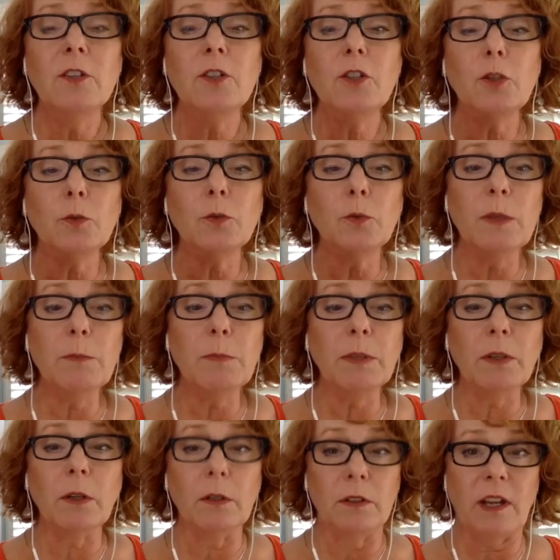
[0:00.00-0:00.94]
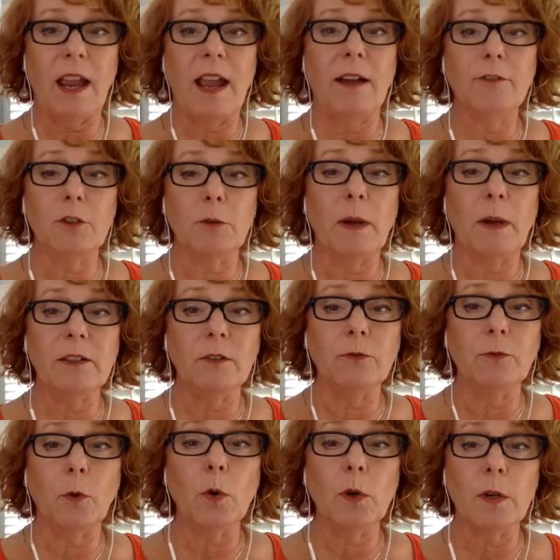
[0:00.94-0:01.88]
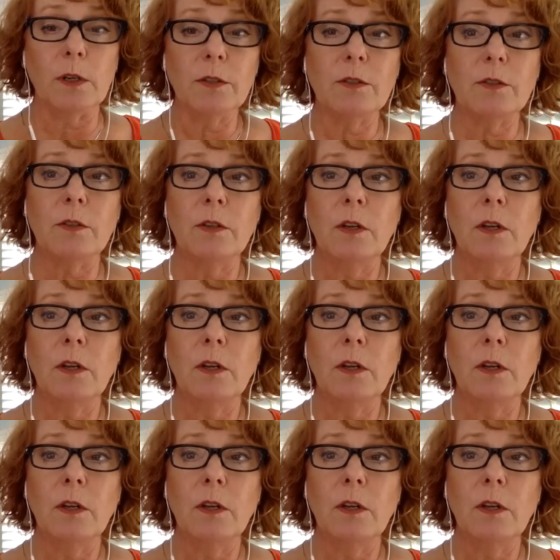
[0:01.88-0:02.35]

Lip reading: to rebuild after my divorce.